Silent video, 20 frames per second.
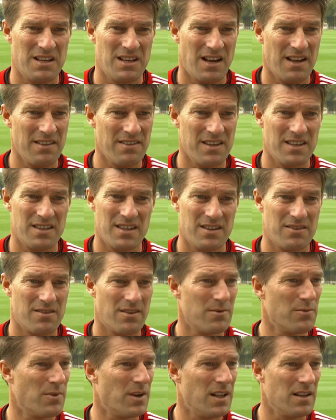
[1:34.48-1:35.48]
I think they've
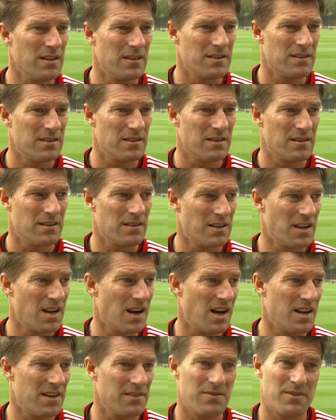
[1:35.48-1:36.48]
done well. Uh,
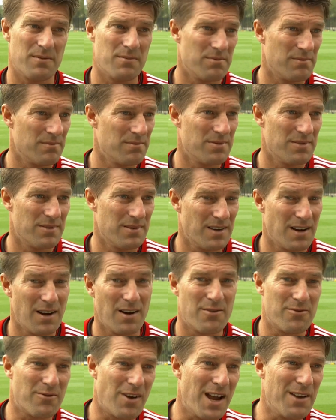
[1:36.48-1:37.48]
Cardiff, uh,
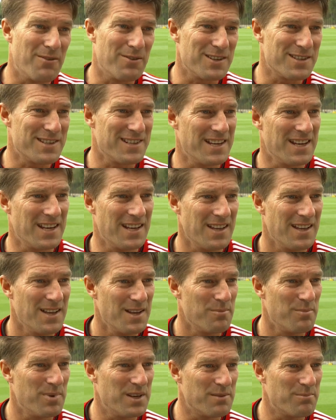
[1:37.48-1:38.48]
our rivals here,
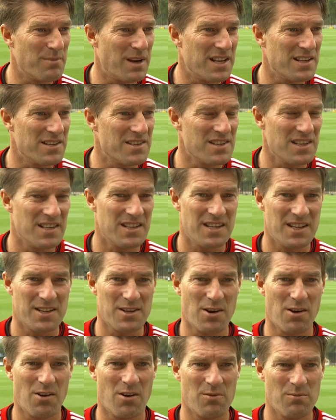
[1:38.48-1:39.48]
beat Man City at
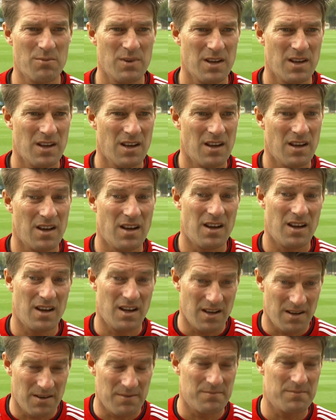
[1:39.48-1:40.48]
home.
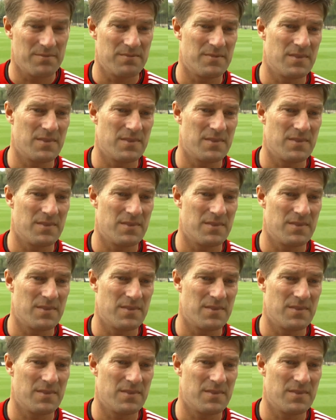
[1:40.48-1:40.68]
Um,